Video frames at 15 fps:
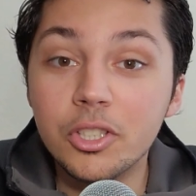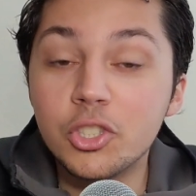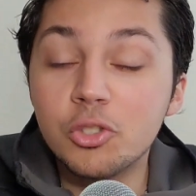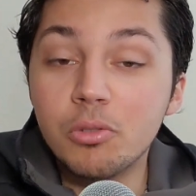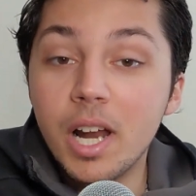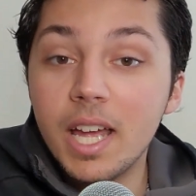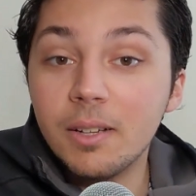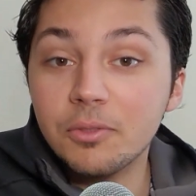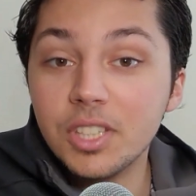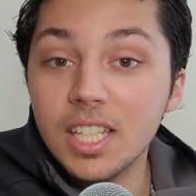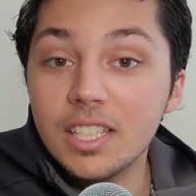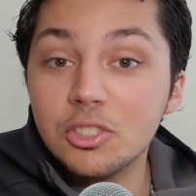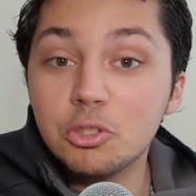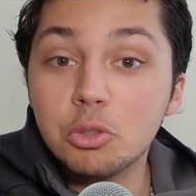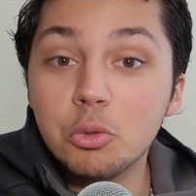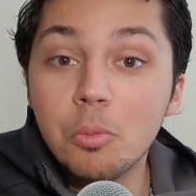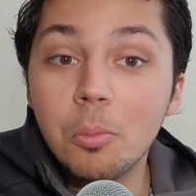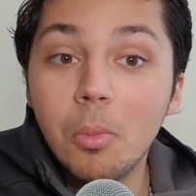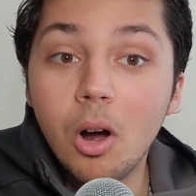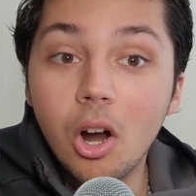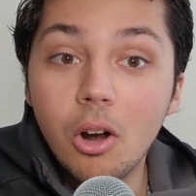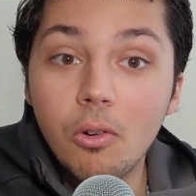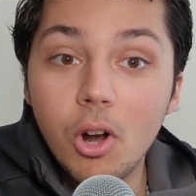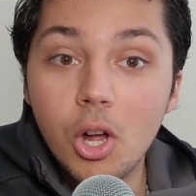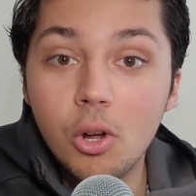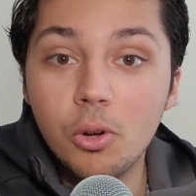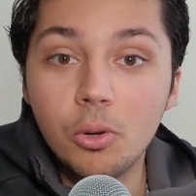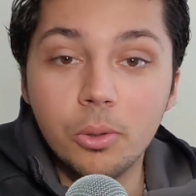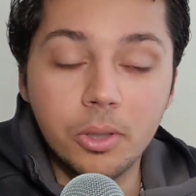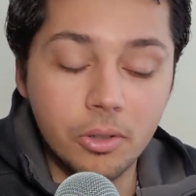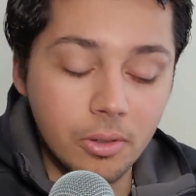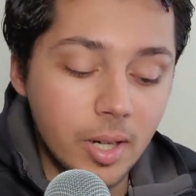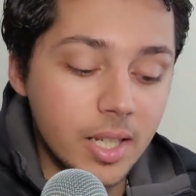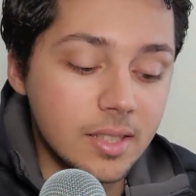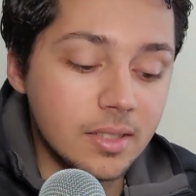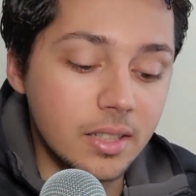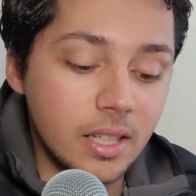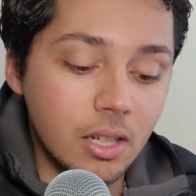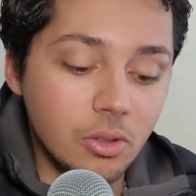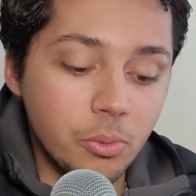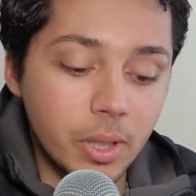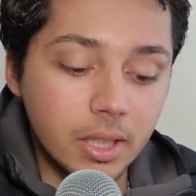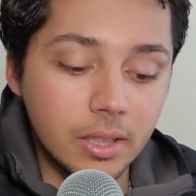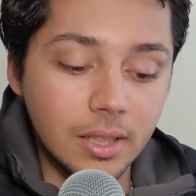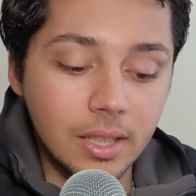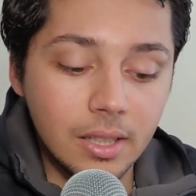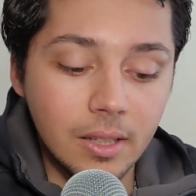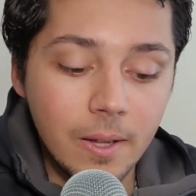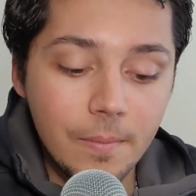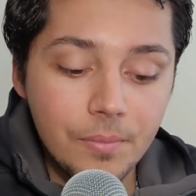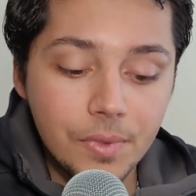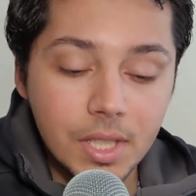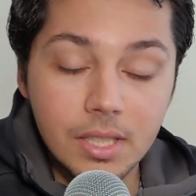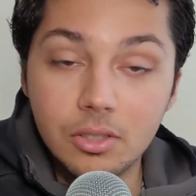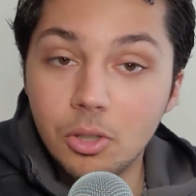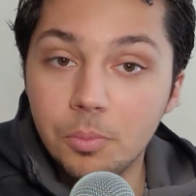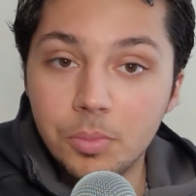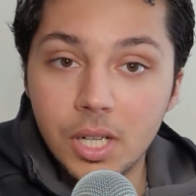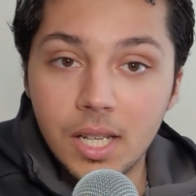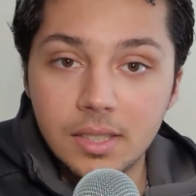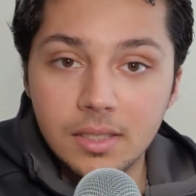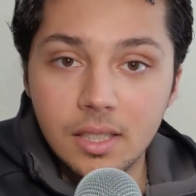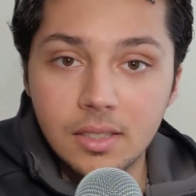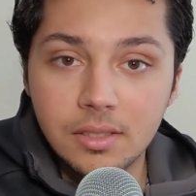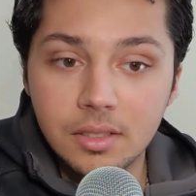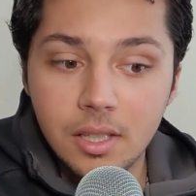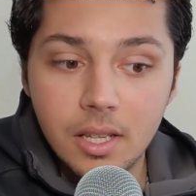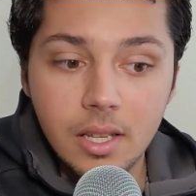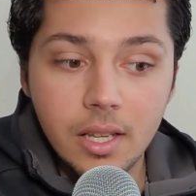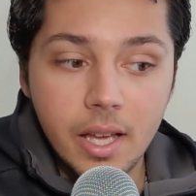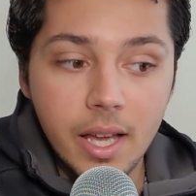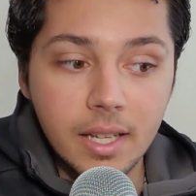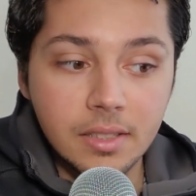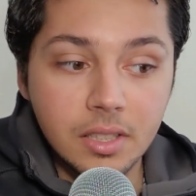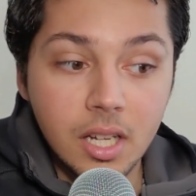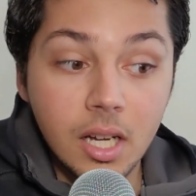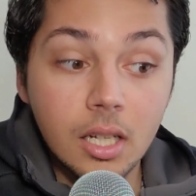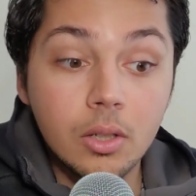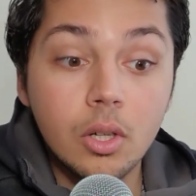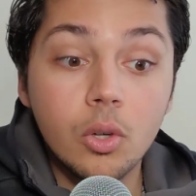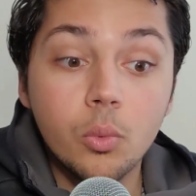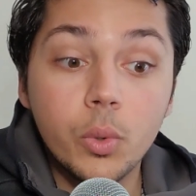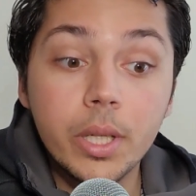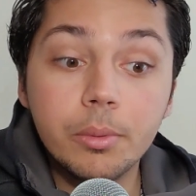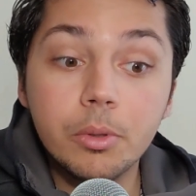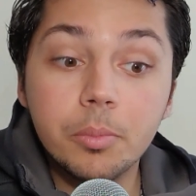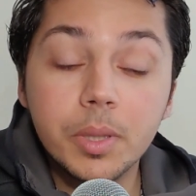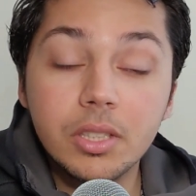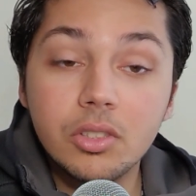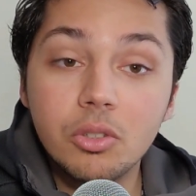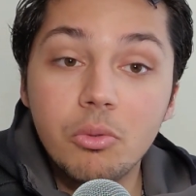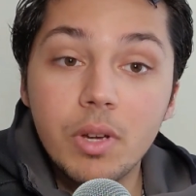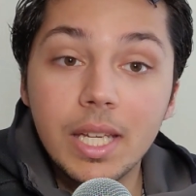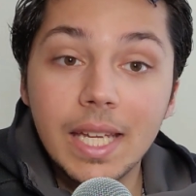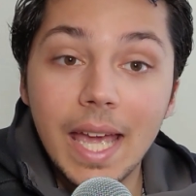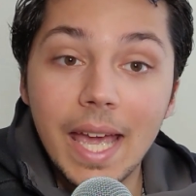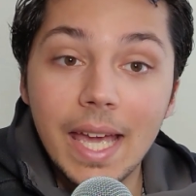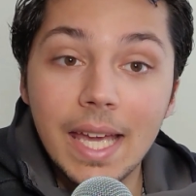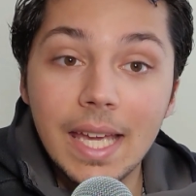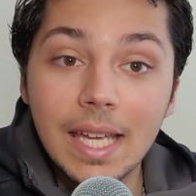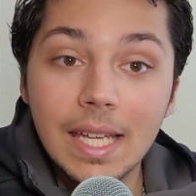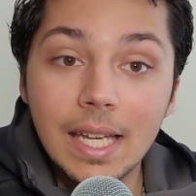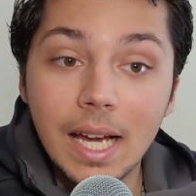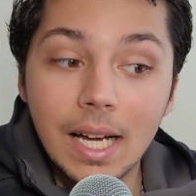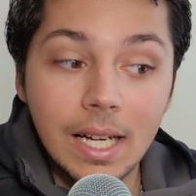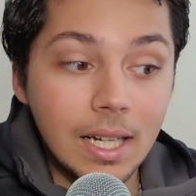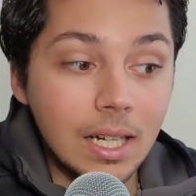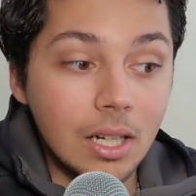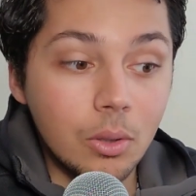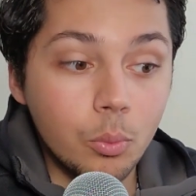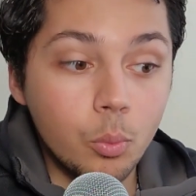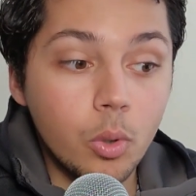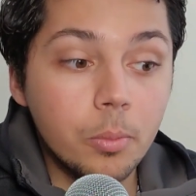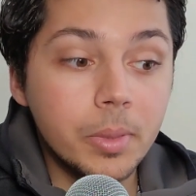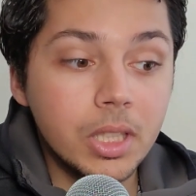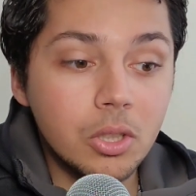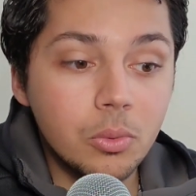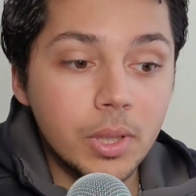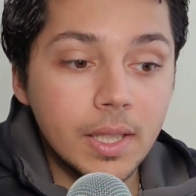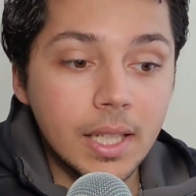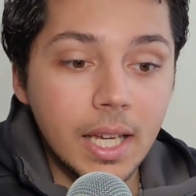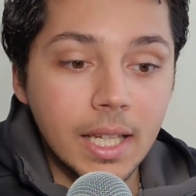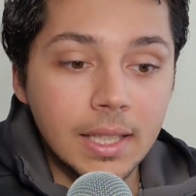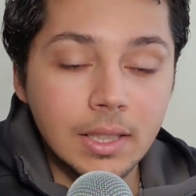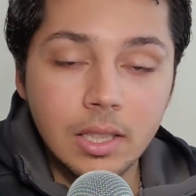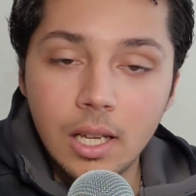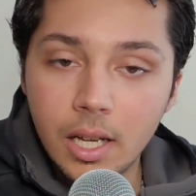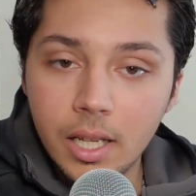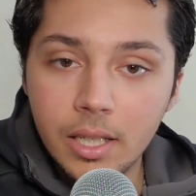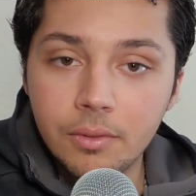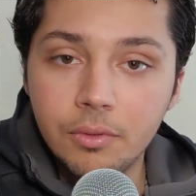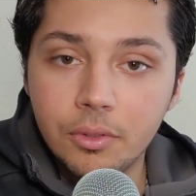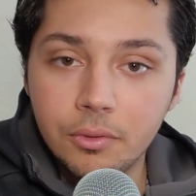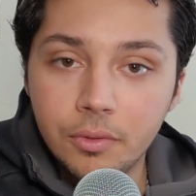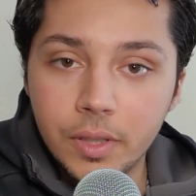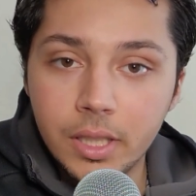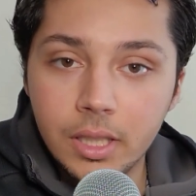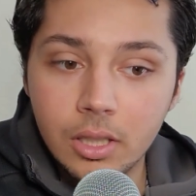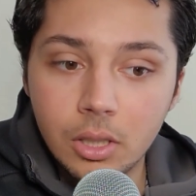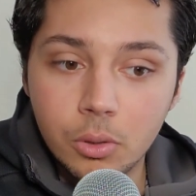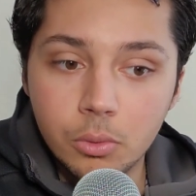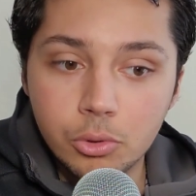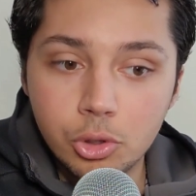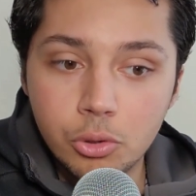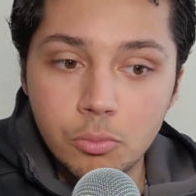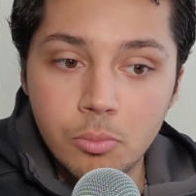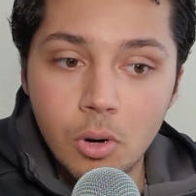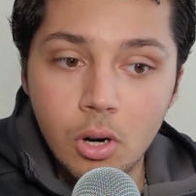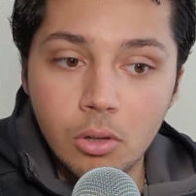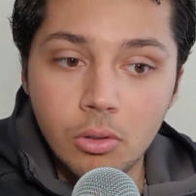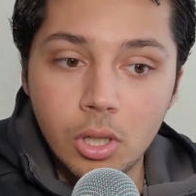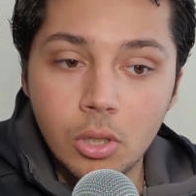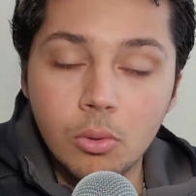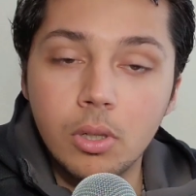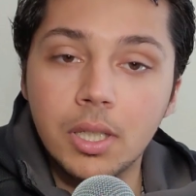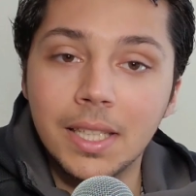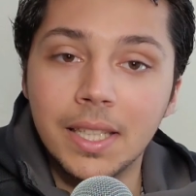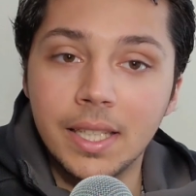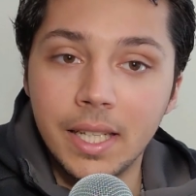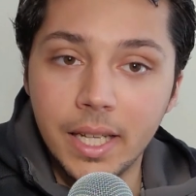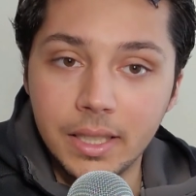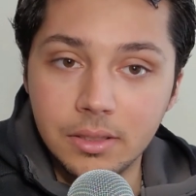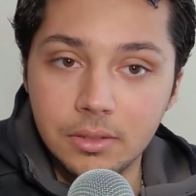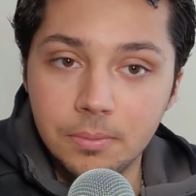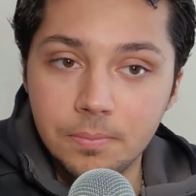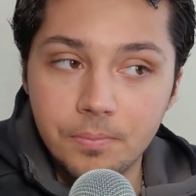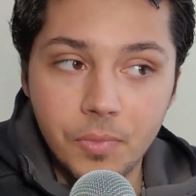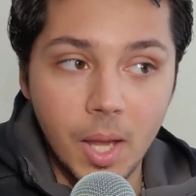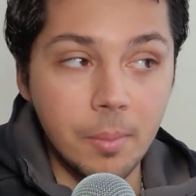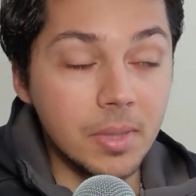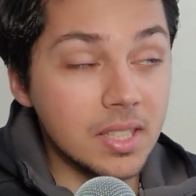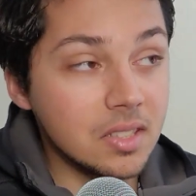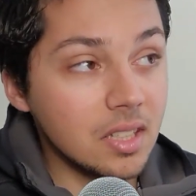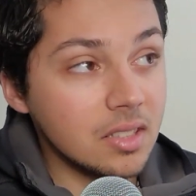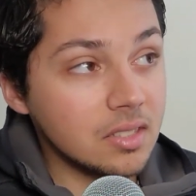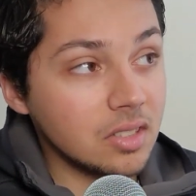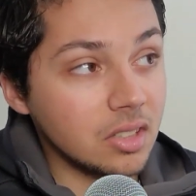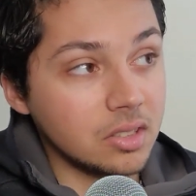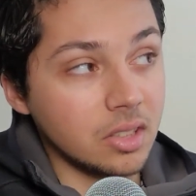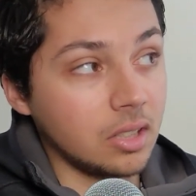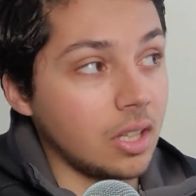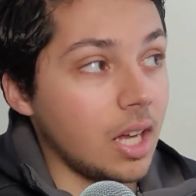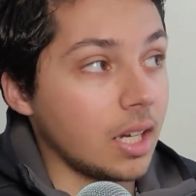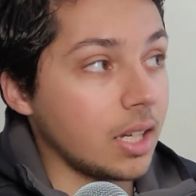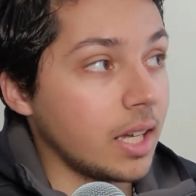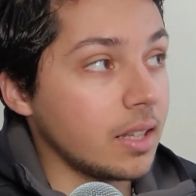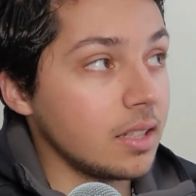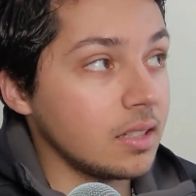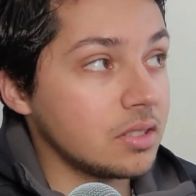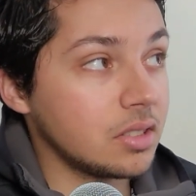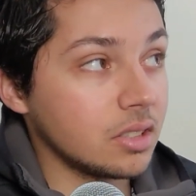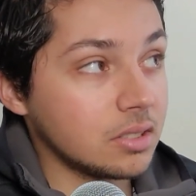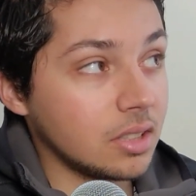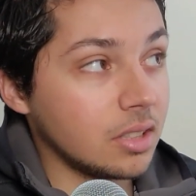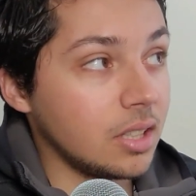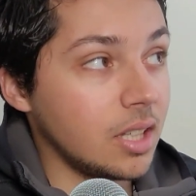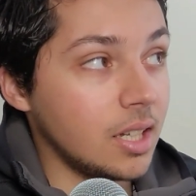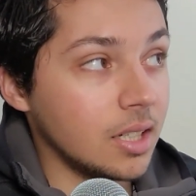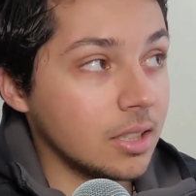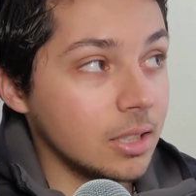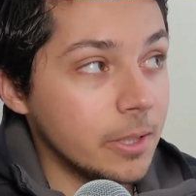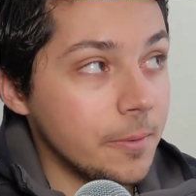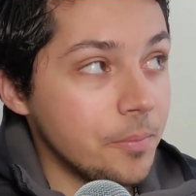draft is tomorrow. Crazy how quickly this whole process has gone. We will be doing a live video tomorrow night. I'm going to say 6 o'clock. I think 6 o'clock.